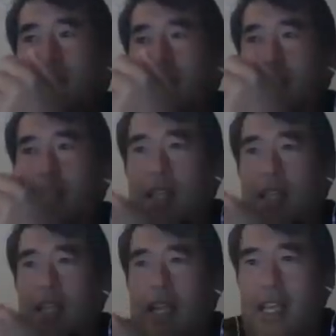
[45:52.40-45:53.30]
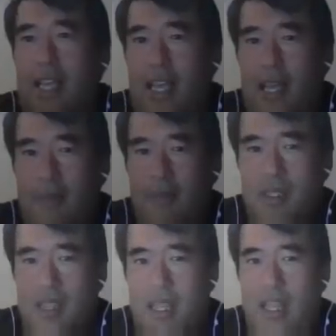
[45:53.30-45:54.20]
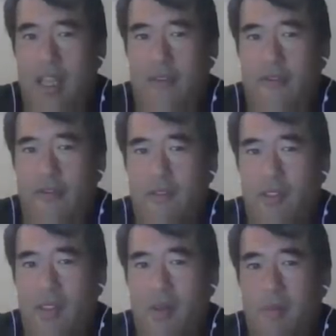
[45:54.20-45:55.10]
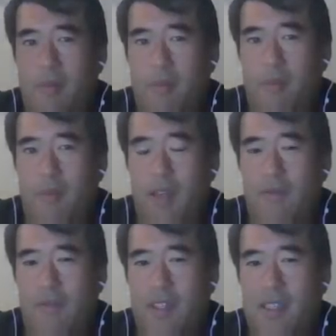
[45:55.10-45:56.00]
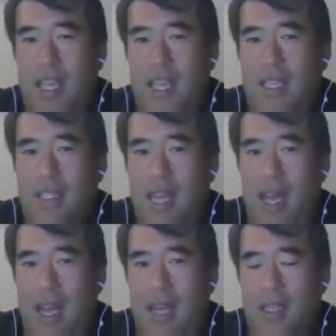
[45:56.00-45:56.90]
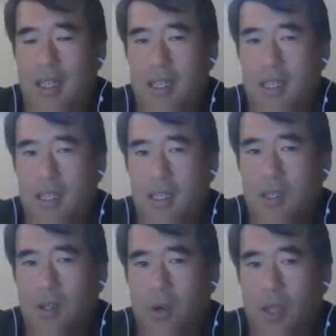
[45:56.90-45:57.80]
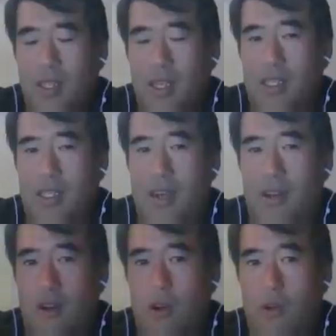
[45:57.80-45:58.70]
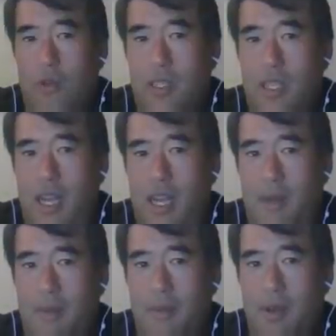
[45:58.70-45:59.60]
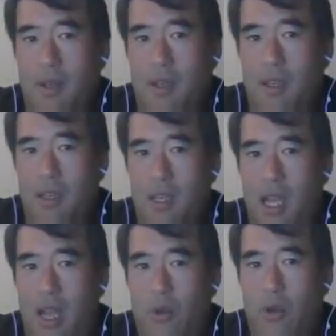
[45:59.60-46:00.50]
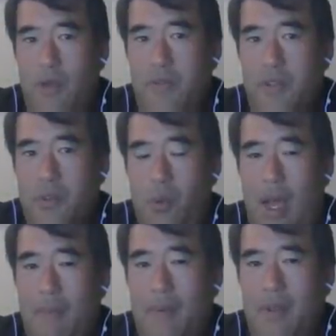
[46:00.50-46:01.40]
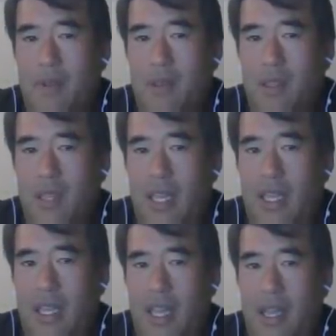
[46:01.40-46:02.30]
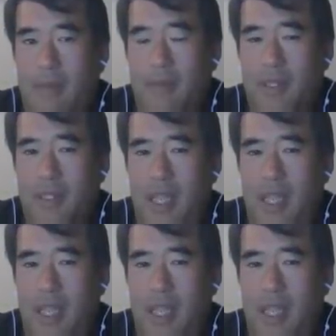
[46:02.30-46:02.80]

in the late games, if the Saints had scored a touchdown in overtime, I would have swept the late games